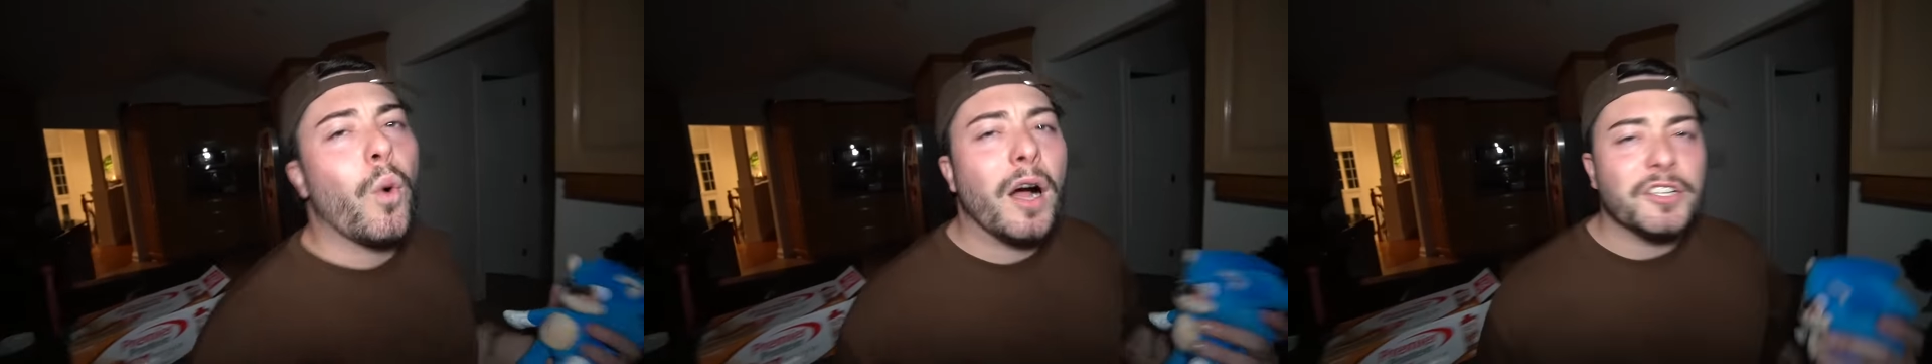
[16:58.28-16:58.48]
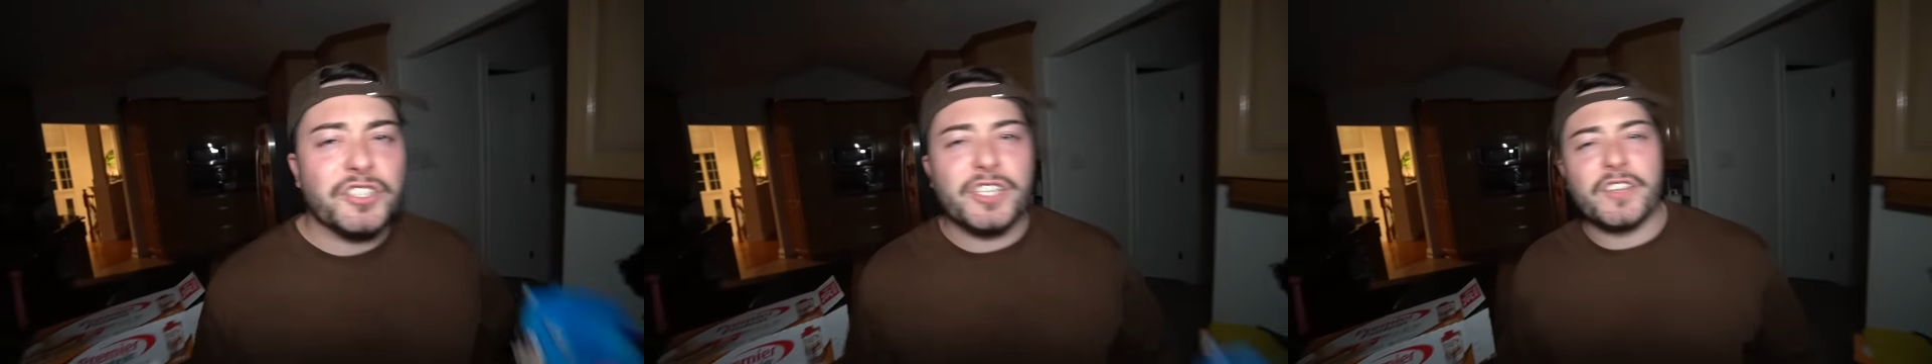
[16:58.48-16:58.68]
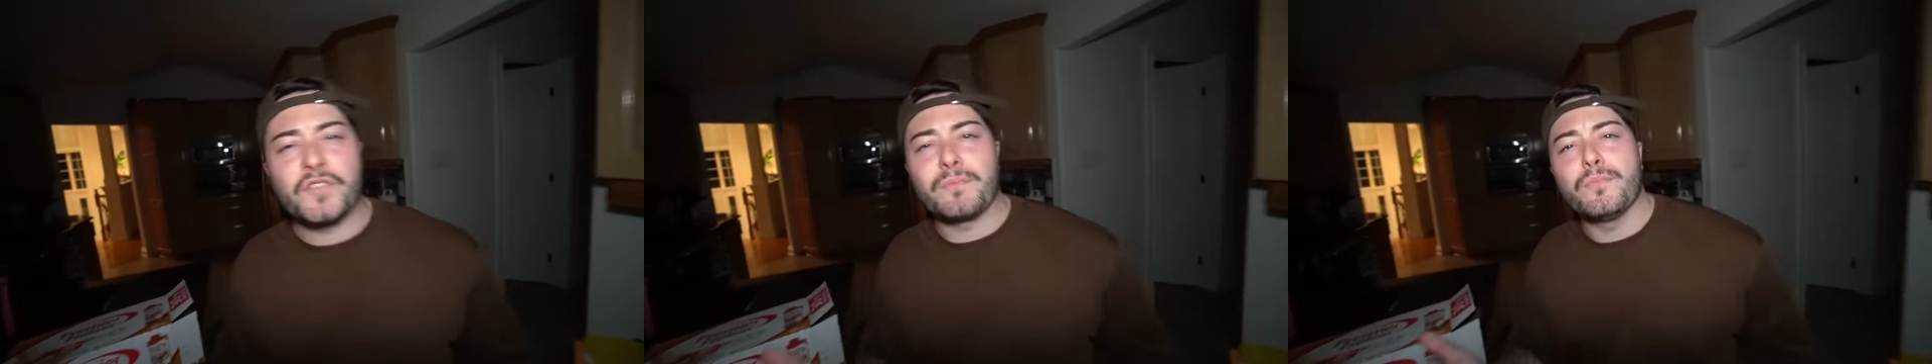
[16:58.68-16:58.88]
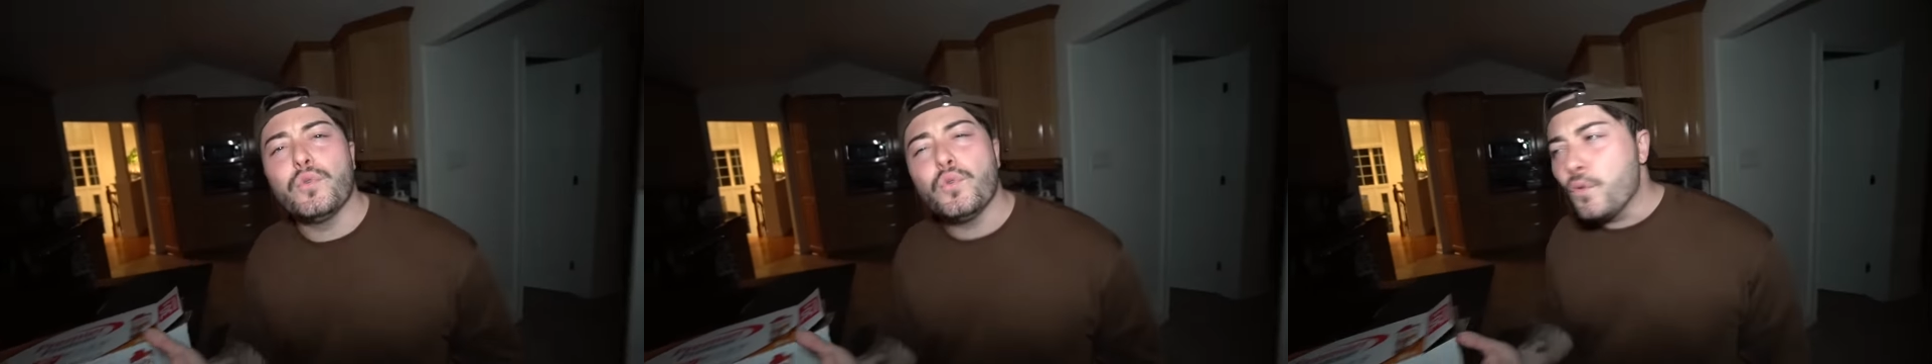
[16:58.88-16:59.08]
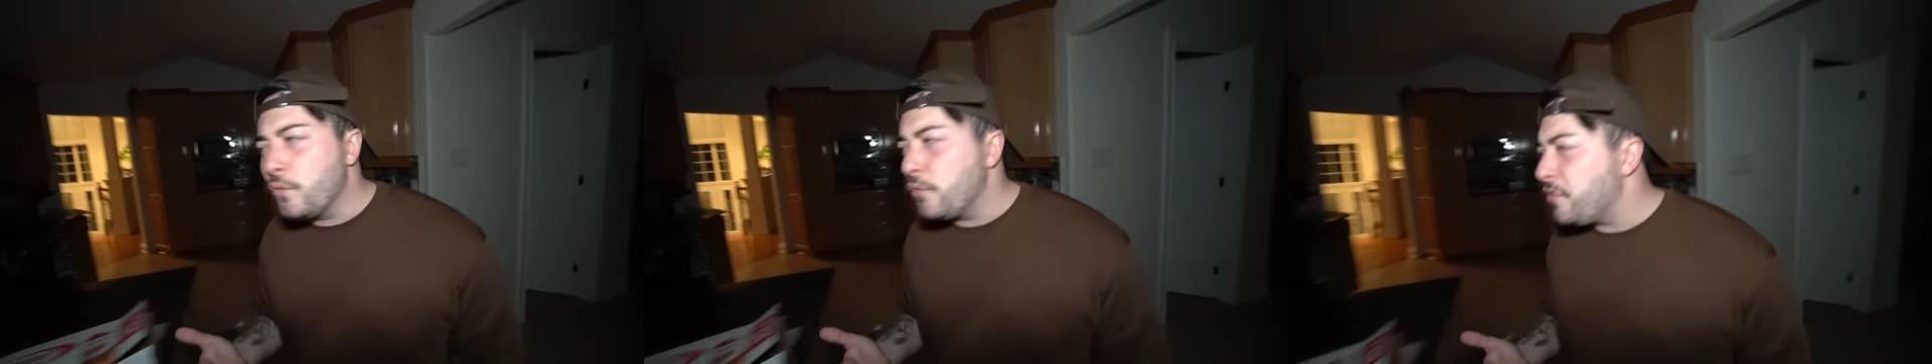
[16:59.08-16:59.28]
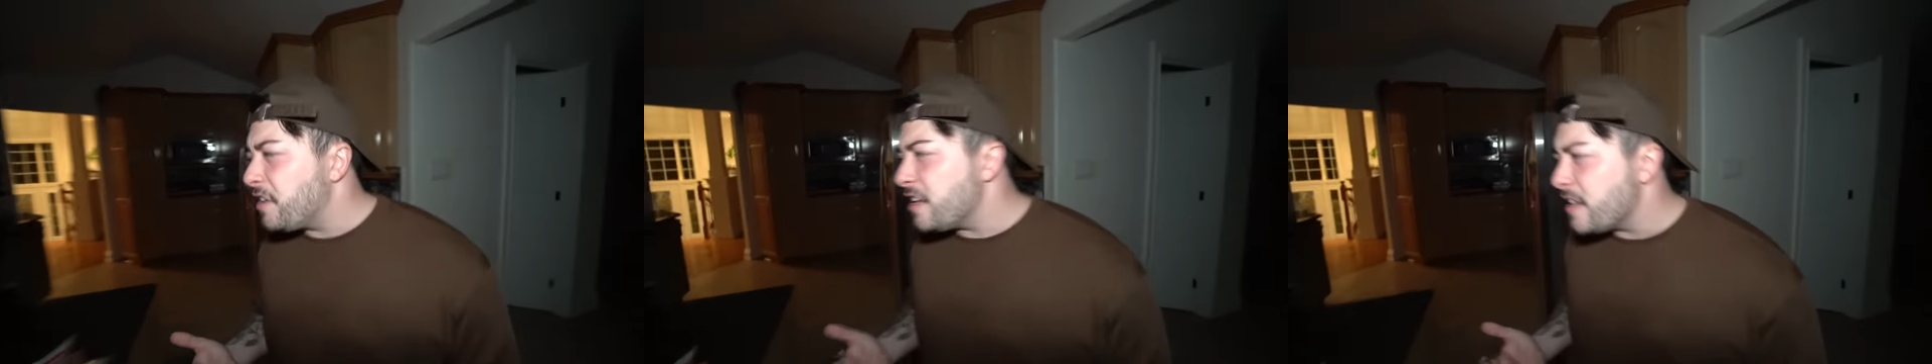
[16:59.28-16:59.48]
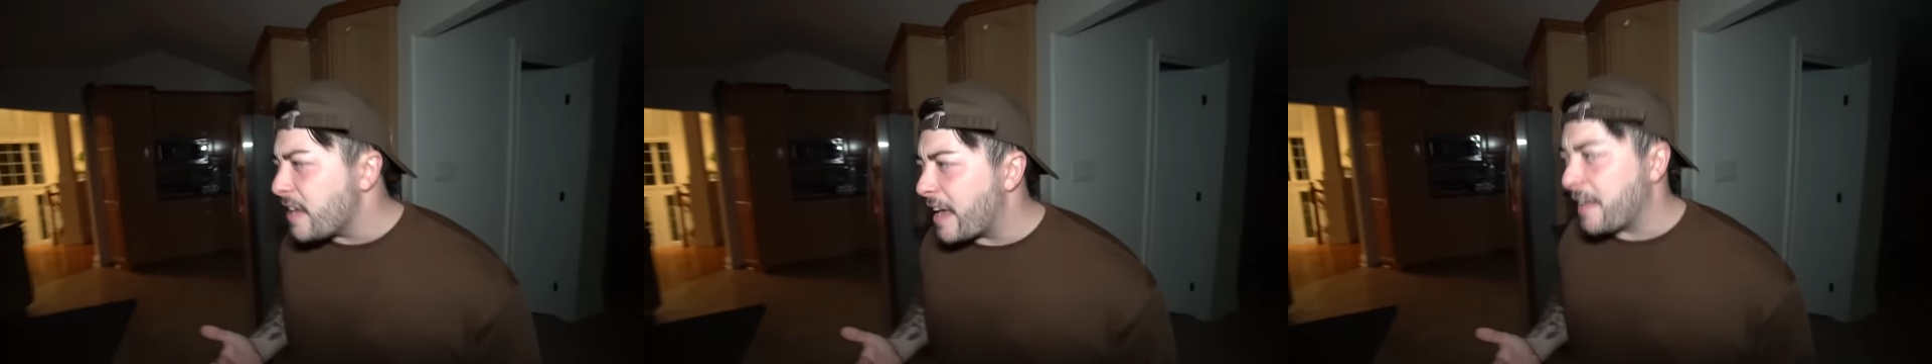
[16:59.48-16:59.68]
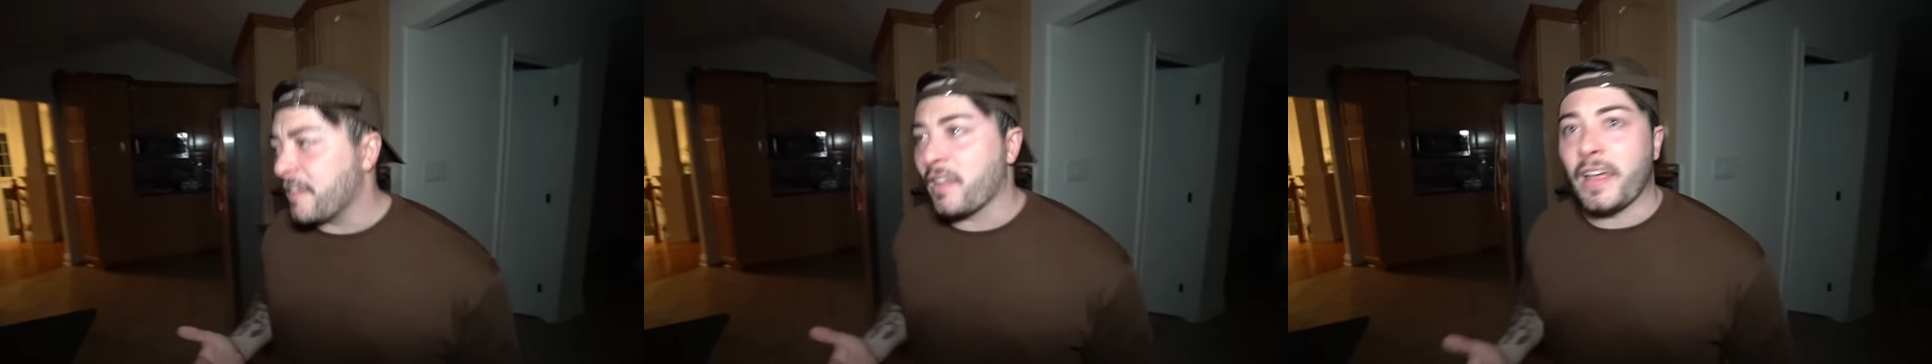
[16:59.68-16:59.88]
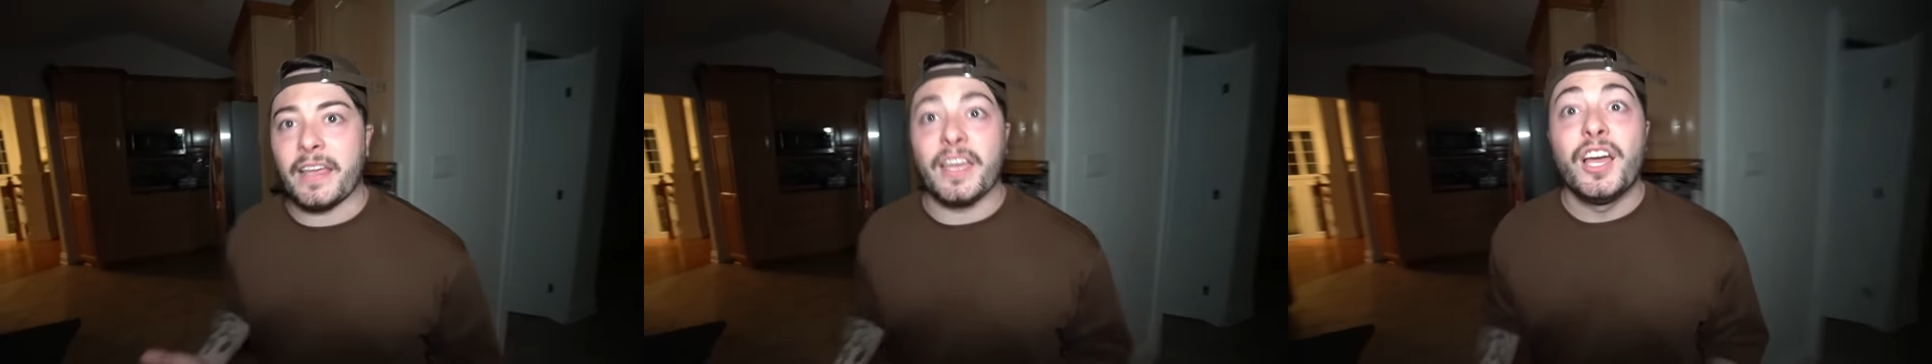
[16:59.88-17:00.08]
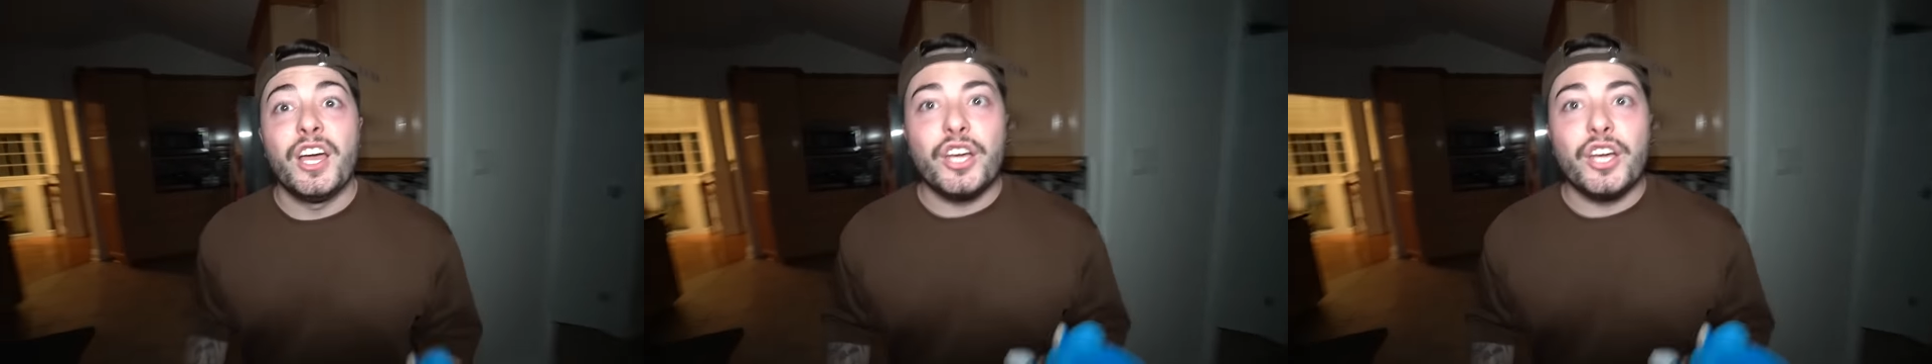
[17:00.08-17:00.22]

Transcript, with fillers: watch his movie and like